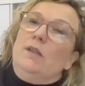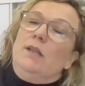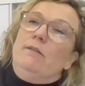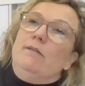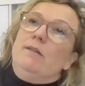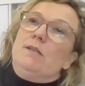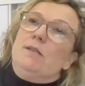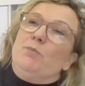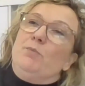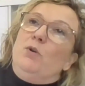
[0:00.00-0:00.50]

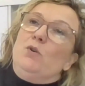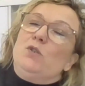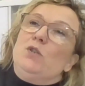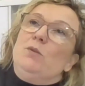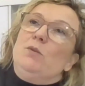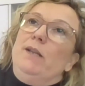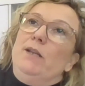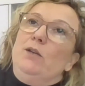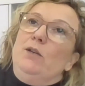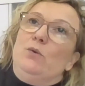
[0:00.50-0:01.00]
there is
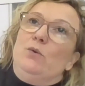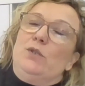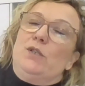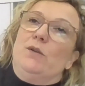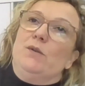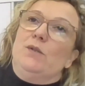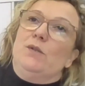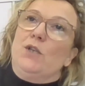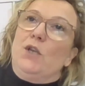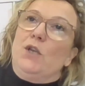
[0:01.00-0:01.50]
possibly
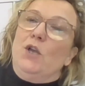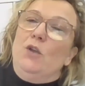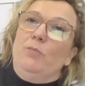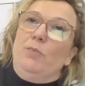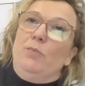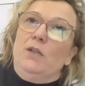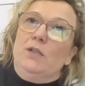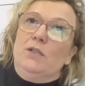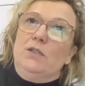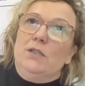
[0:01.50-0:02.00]
also
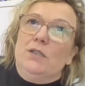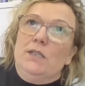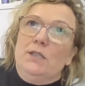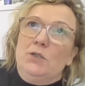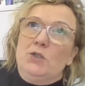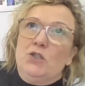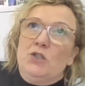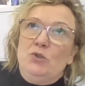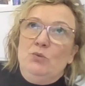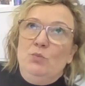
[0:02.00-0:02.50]
scope under
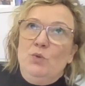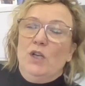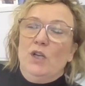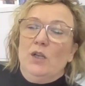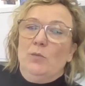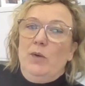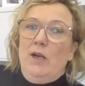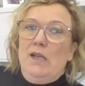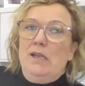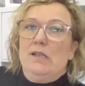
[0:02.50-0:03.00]
digital
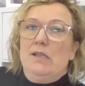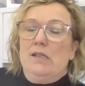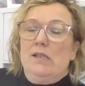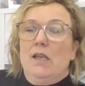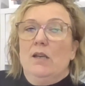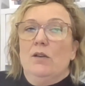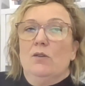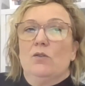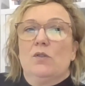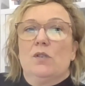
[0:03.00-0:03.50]
workplace
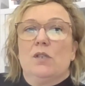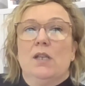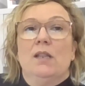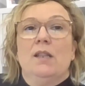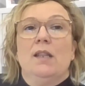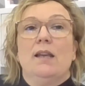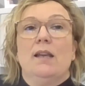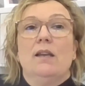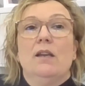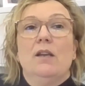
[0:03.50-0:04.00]
skills,
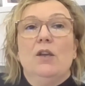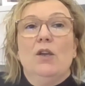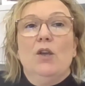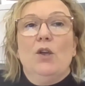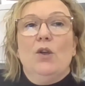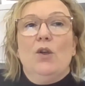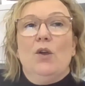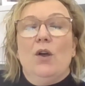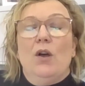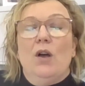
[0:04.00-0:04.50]
in that
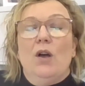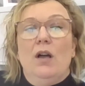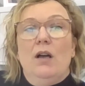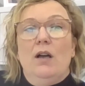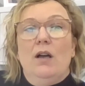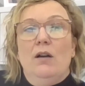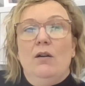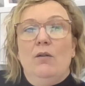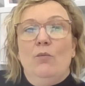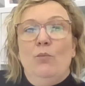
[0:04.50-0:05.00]

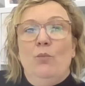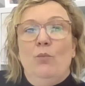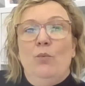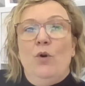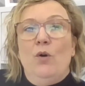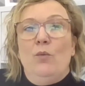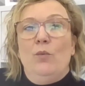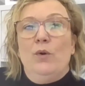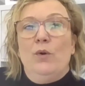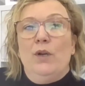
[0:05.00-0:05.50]

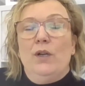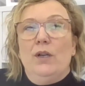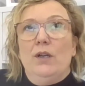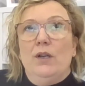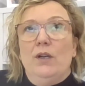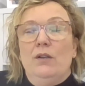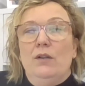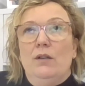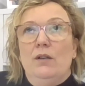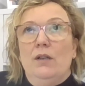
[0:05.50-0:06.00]
what
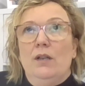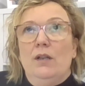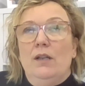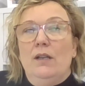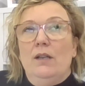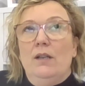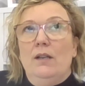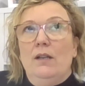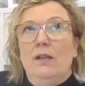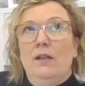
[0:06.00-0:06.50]
we're
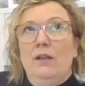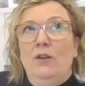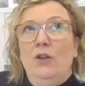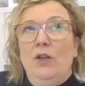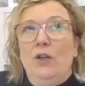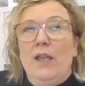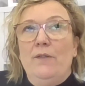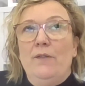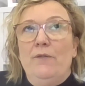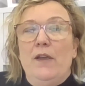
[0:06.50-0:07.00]

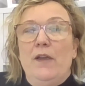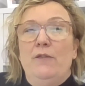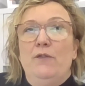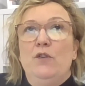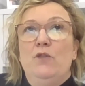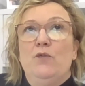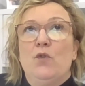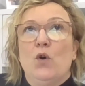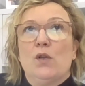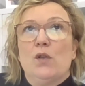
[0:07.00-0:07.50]
look, if
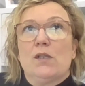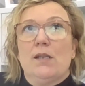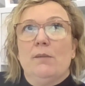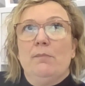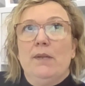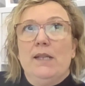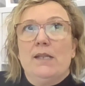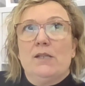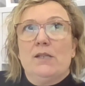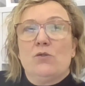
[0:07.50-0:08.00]
you've got
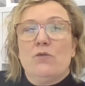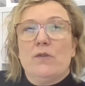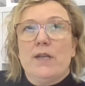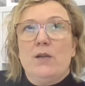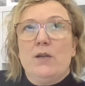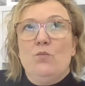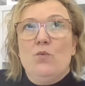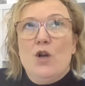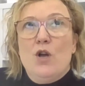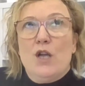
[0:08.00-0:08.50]
somebody that's
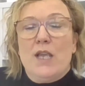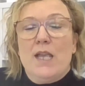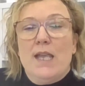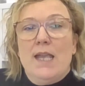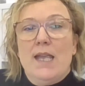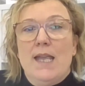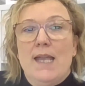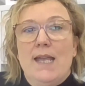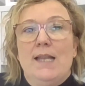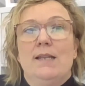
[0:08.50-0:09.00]
already
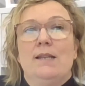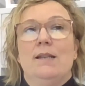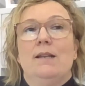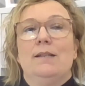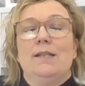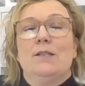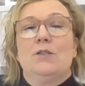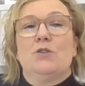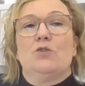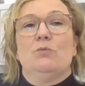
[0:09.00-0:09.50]
working in
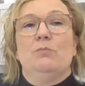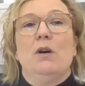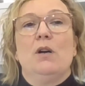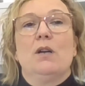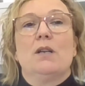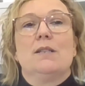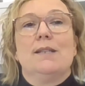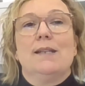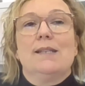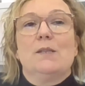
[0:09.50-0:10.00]
a digital
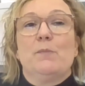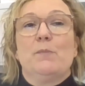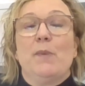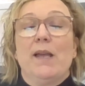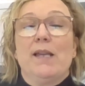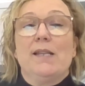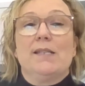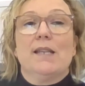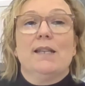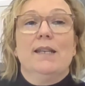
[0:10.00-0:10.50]
marketing
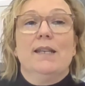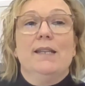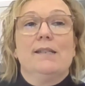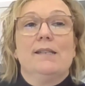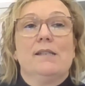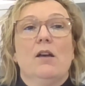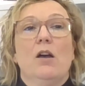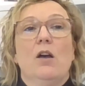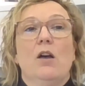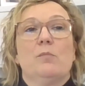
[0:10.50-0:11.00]
space that
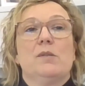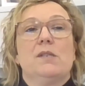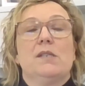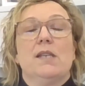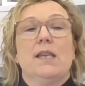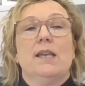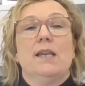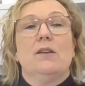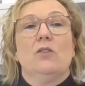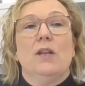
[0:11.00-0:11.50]
needs to
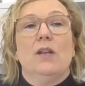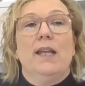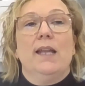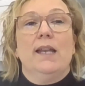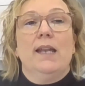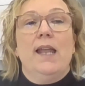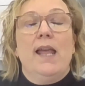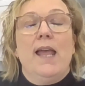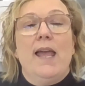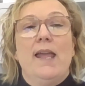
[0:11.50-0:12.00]
upskill
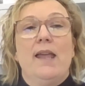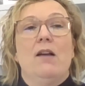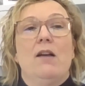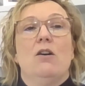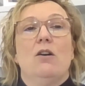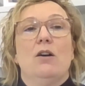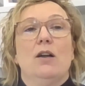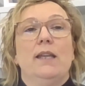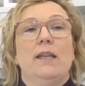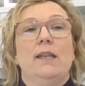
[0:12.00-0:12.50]
in
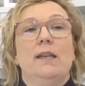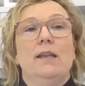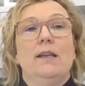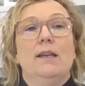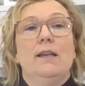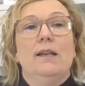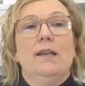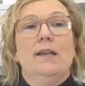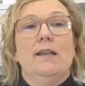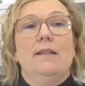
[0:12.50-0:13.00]
AI,
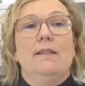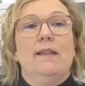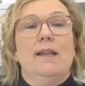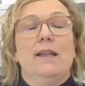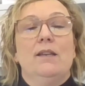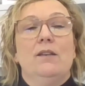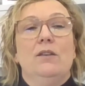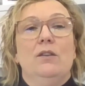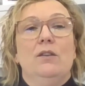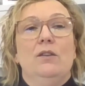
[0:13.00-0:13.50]

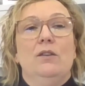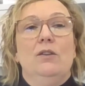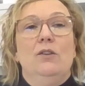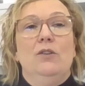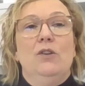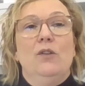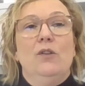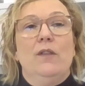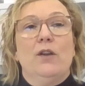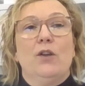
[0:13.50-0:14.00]
then,
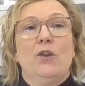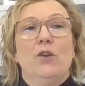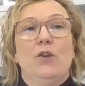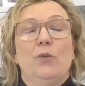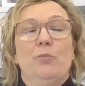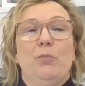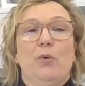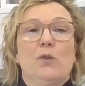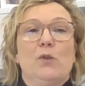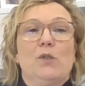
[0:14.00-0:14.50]
you know, there
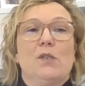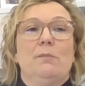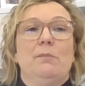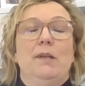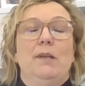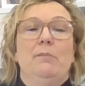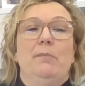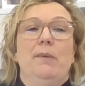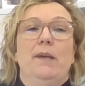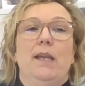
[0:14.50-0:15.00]
could
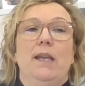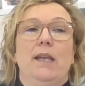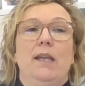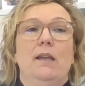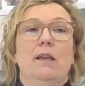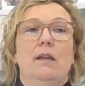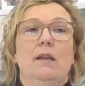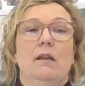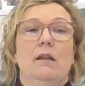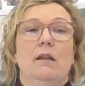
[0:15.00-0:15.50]
possibly
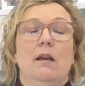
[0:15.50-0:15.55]
be